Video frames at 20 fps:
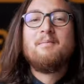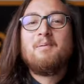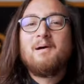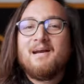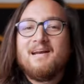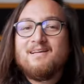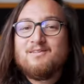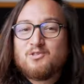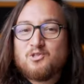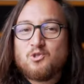
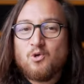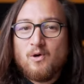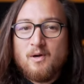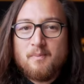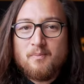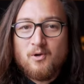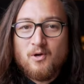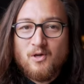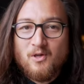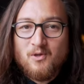But in
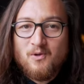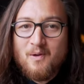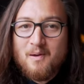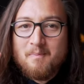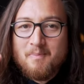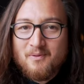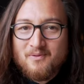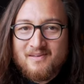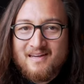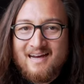Storybook, you can
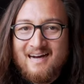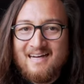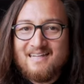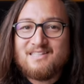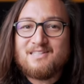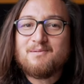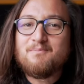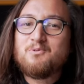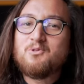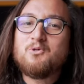build
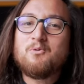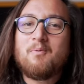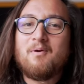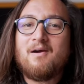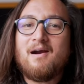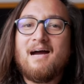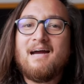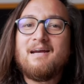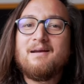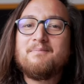custom
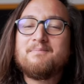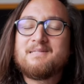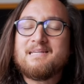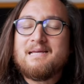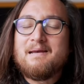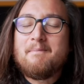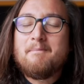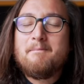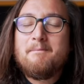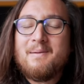toolbar items
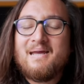in